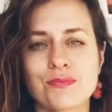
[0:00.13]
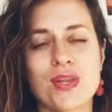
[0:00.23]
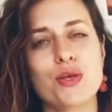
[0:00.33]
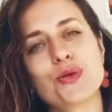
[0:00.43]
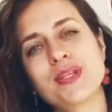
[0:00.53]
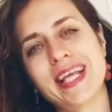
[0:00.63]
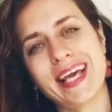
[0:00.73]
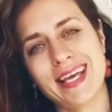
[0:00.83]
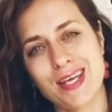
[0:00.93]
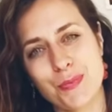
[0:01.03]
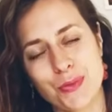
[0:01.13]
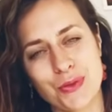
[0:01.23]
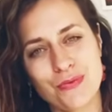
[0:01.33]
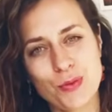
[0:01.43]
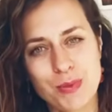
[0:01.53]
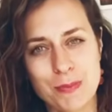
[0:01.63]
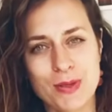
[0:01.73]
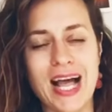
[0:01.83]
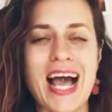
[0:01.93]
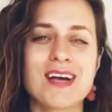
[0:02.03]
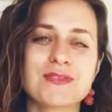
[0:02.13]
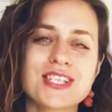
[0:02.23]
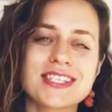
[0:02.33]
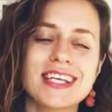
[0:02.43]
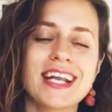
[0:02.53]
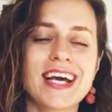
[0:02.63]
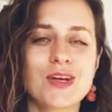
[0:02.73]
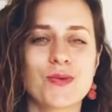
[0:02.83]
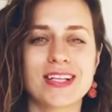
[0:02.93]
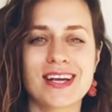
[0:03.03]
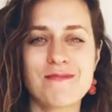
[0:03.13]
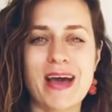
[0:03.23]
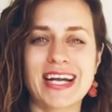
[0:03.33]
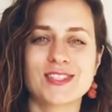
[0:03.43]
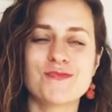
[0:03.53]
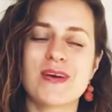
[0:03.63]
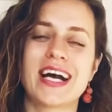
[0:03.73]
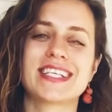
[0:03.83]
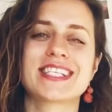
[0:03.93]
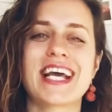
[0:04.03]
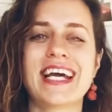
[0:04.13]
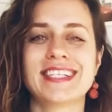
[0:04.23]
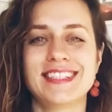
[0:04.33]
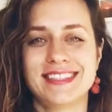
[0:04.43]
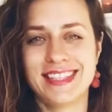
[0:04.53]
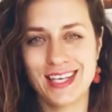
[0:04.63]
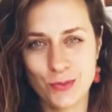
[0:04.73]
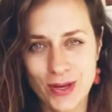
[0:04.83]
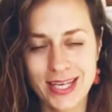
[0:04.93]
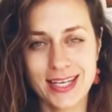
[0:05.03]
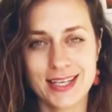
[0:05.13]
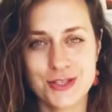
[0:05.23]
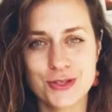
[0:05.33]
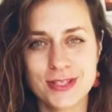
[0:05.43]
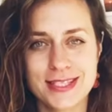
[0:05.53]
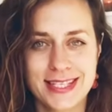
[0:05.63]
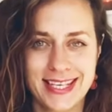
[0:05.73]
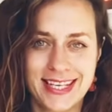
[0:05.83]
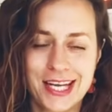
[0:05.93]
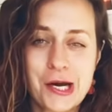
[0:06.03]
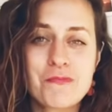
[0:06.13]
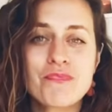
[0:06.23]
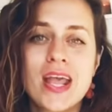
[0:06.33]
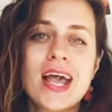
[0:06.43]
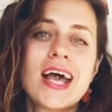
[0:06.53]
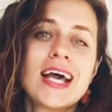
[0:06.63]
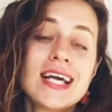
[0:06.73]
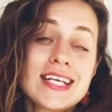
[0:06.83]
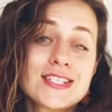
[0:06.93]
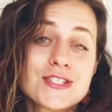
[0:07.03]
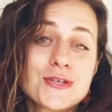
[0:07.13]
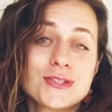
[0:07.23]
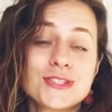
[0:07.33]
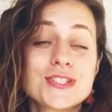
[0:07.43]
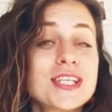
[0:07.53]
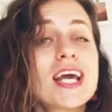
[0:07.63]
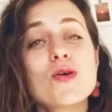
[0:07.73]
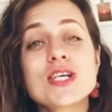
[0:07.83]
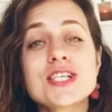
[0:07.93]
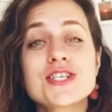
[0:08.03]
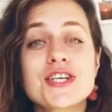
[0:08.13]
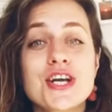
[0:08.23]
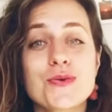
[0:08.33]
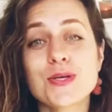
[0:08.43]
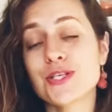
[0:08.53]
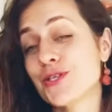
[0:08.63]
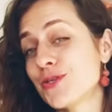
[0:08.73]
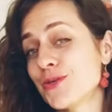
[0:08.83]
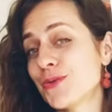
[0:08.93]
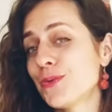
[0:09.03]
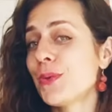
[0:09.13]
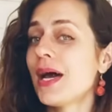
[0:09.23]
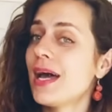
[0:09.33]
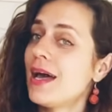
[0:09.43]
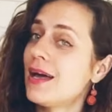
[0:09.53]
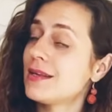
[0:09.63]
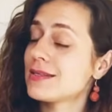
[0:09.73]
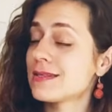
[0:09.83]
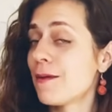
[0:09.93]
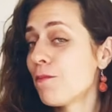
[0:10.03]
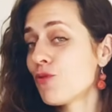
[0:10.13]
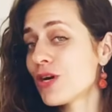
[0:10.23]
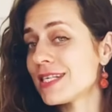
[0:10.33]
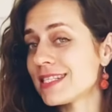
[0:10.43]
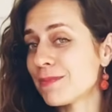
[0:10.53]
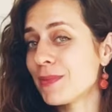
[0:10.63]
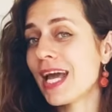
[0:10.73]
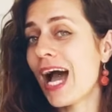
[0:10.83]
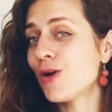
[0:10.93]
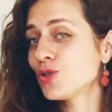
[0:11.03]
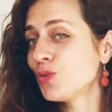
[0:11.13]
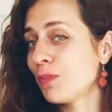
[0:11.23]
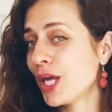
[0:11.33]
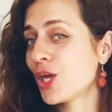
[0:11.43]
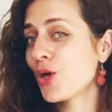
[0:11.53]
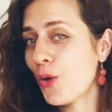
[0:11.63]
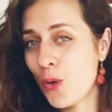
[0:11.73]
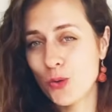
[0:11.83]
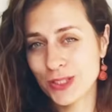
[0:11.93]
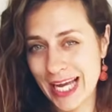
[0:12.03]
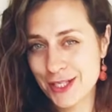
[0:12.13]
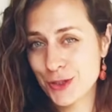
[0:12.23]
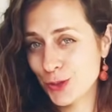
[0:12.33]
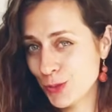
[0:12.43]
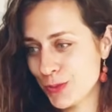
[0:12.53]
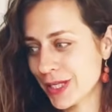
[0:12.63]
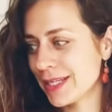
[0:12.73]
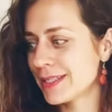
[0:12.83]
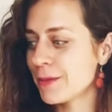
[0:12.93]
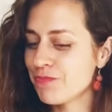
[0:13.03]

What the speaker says: Good day, beautiful people. I'm Justina and welcome back to my channel, DIY Natural Skincare. So today I want to share with you some recipe how to make your own natural lubricant.